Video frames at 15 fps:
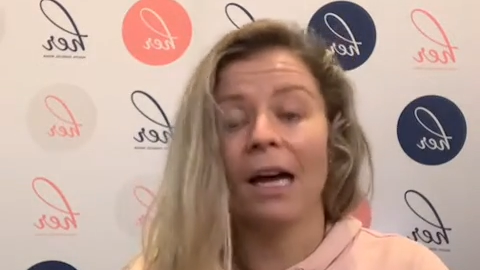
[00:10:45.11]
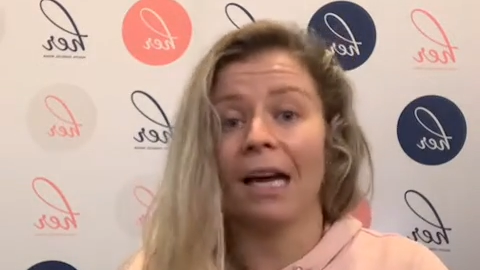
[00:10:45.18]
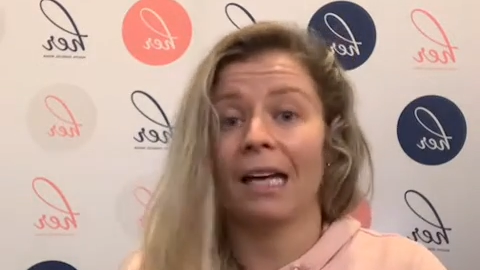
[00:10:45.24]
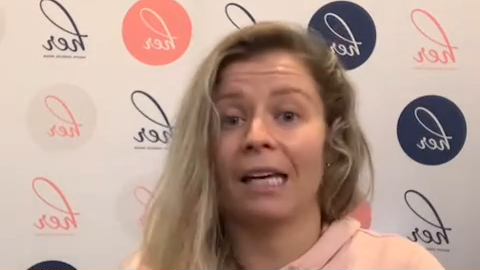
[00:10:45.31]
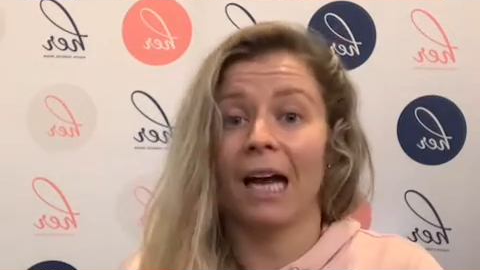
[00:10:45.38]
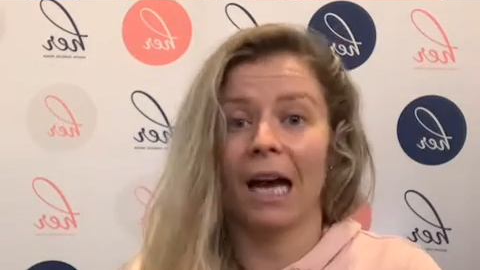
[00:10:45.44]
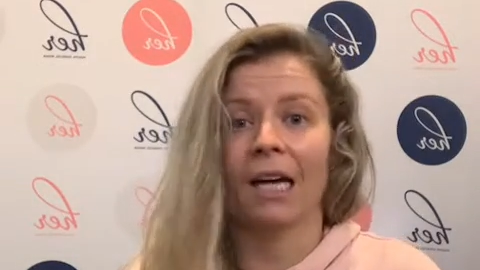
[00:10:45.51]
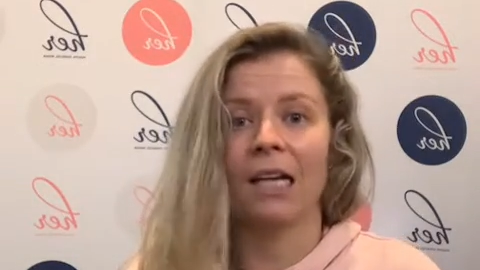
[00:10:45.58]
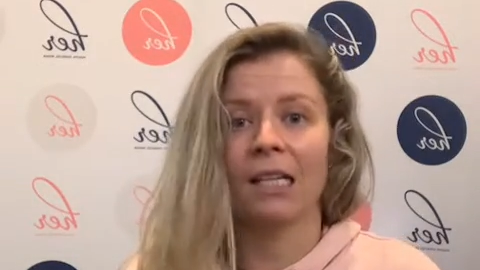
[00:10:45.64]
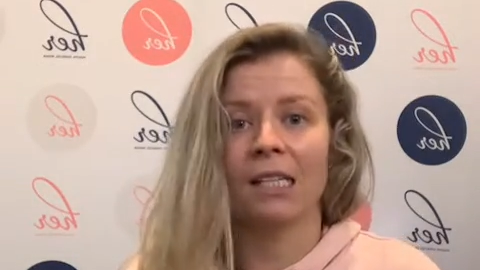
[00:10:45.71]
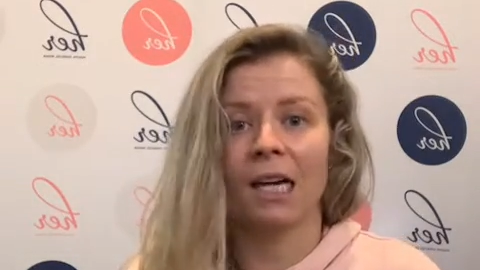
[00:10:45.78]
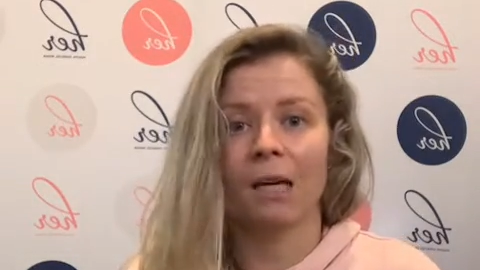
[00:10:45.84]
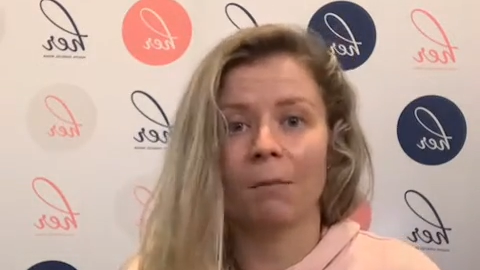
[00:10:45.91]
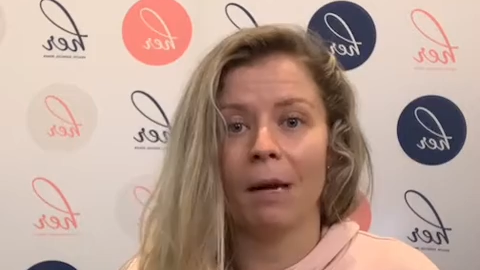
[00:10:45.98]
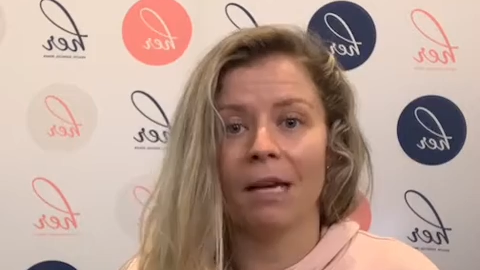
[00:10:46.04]
it can
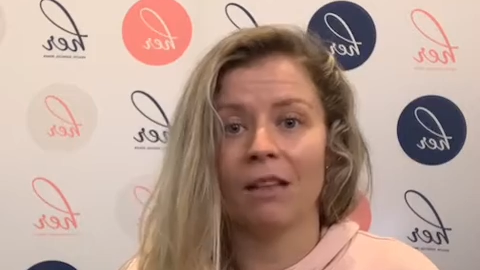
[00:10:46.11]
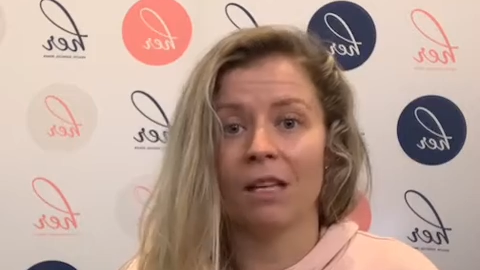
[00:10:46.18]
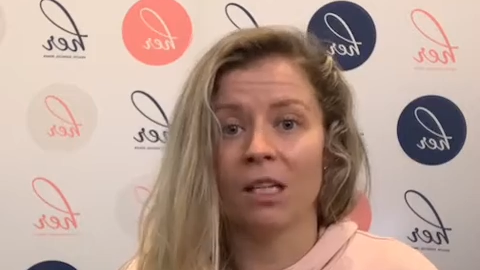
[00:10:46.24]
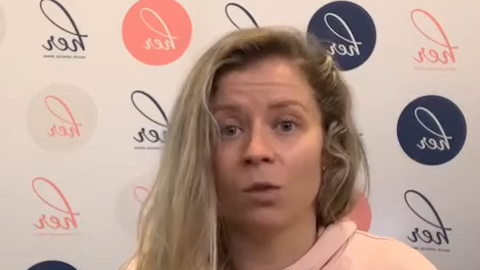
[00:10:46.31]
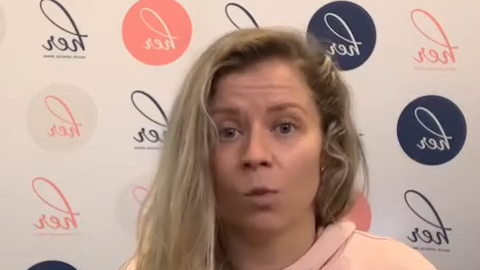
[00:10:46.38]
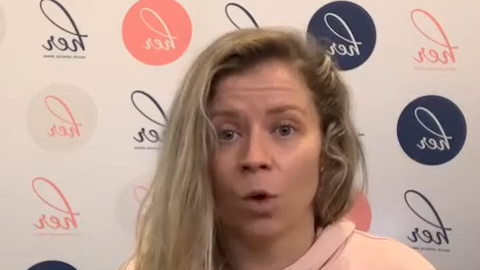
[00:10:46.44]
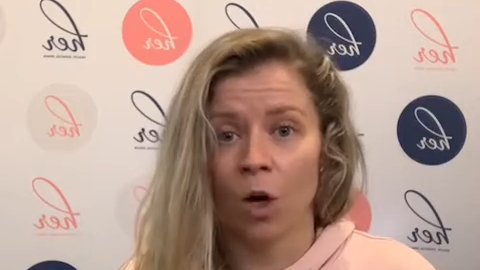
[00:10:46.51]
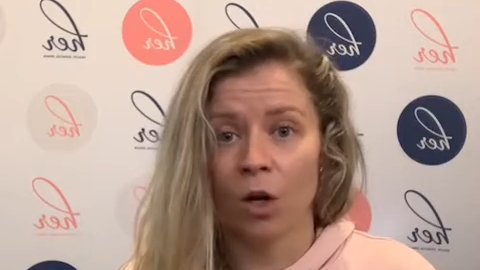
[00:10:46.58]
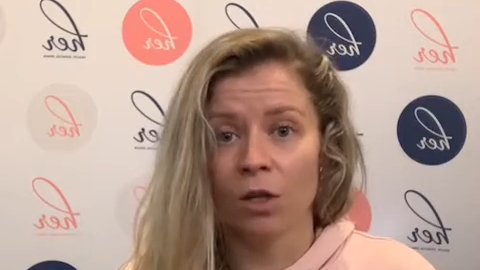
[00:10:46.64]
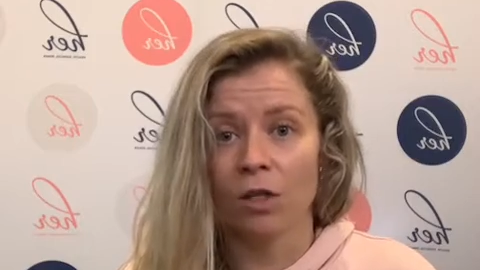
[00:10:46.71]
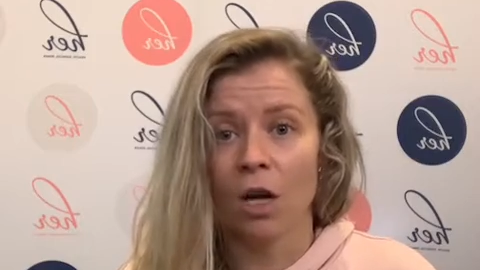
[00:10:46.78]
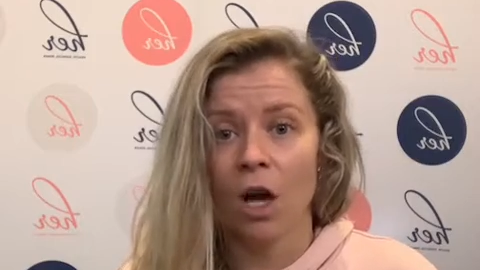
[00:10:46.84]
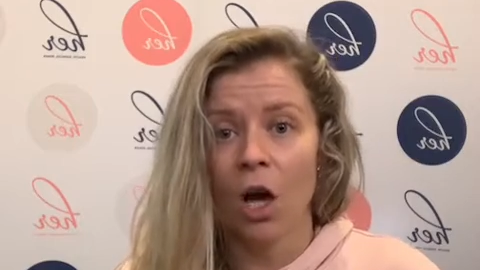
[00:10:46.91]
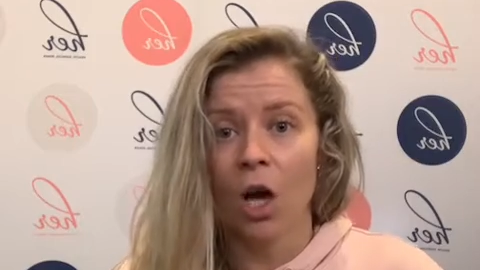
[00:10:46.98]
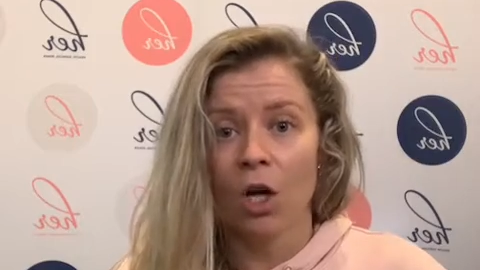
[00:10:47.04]
indeed make things worse.
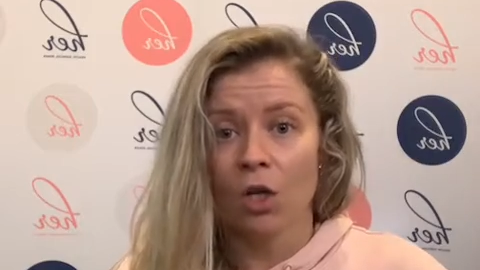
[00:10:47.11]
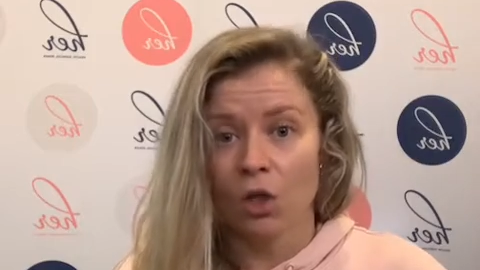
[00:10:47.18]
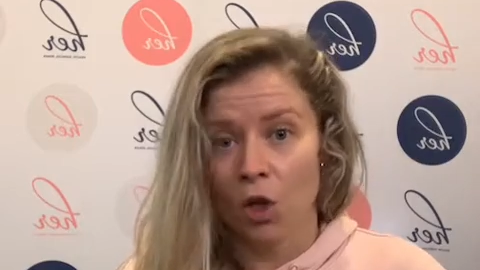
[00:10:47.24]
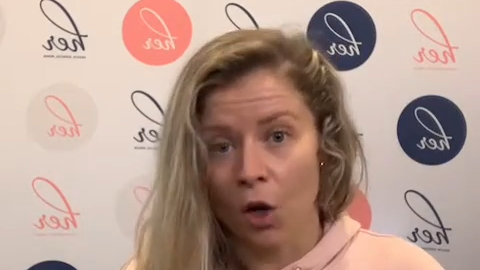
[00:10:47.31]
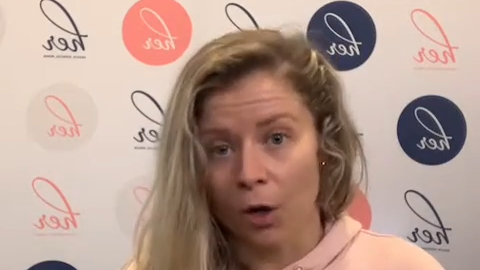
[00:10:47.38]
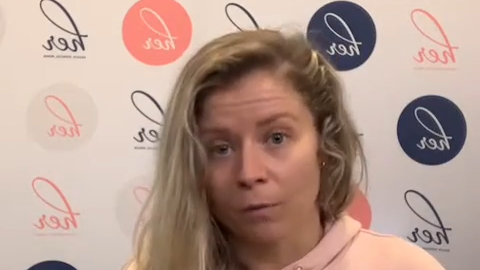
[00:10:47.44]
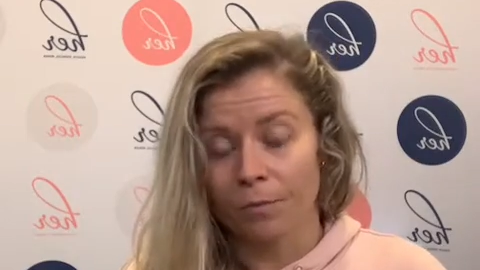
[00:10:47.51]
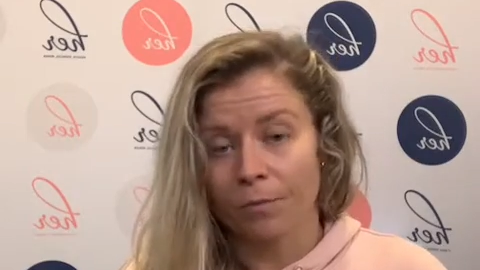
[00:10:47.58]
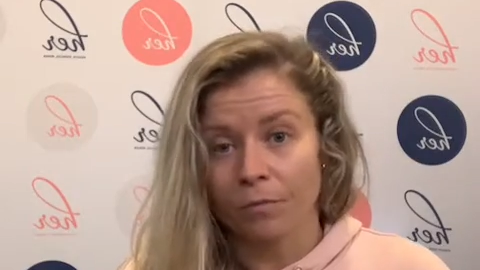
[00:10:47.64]
So